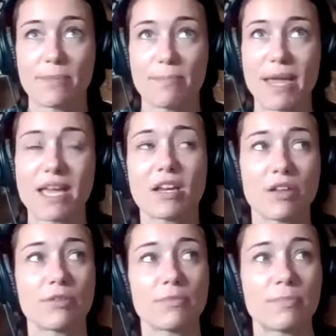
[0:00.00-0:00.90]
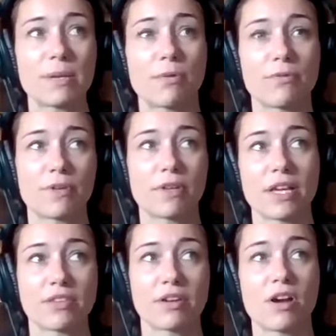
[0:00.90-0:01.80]
making other people feel
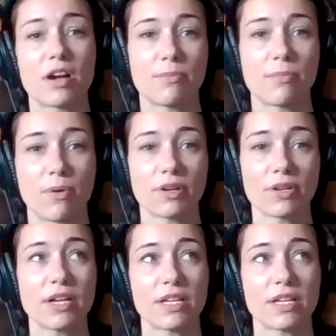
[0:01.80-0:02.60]
like they're not important.